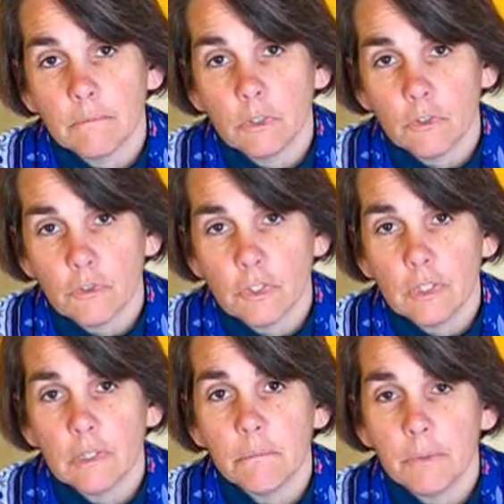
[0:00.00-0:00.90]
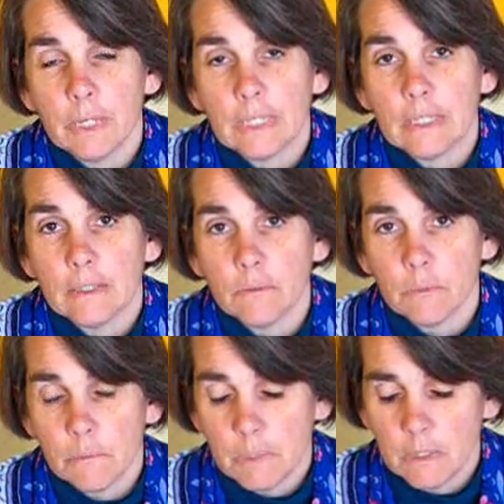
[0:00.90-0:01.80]
nursing pregnant
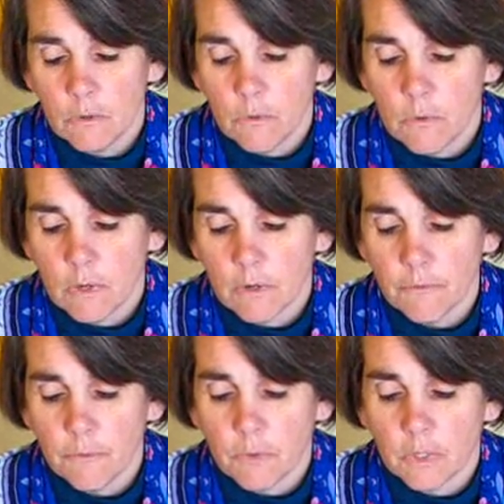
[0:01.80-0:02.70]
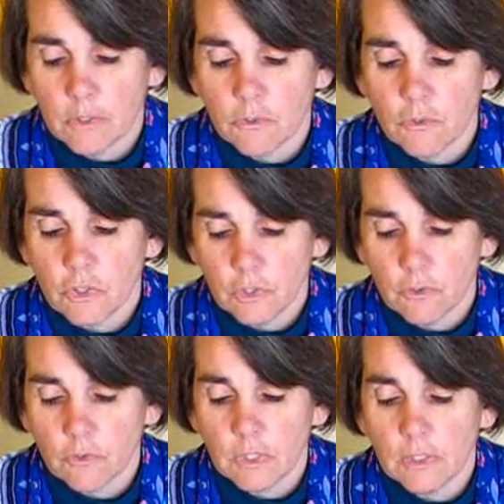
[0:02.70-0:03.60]
women or for
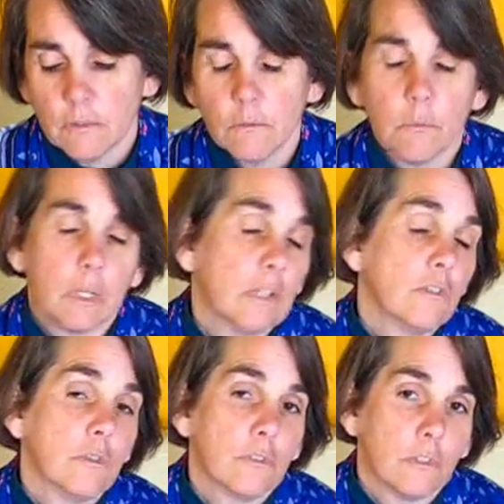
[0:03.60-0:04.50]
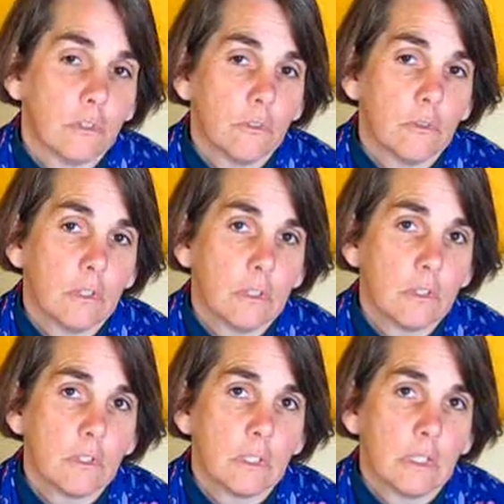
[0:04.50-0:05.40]
children, what I do is dilute
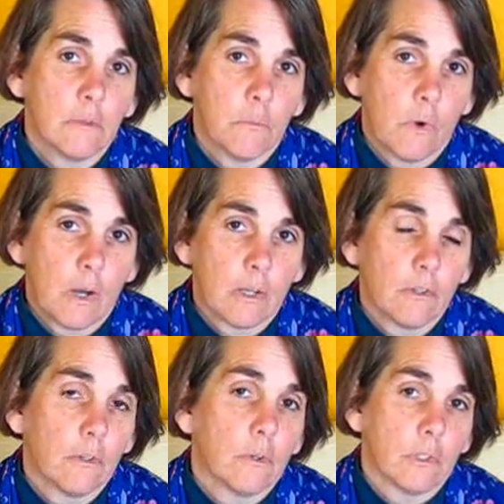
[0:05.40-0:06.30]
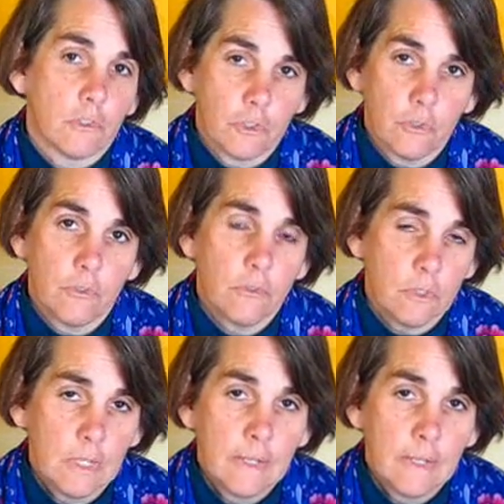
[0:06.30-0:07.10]
this in water or juice.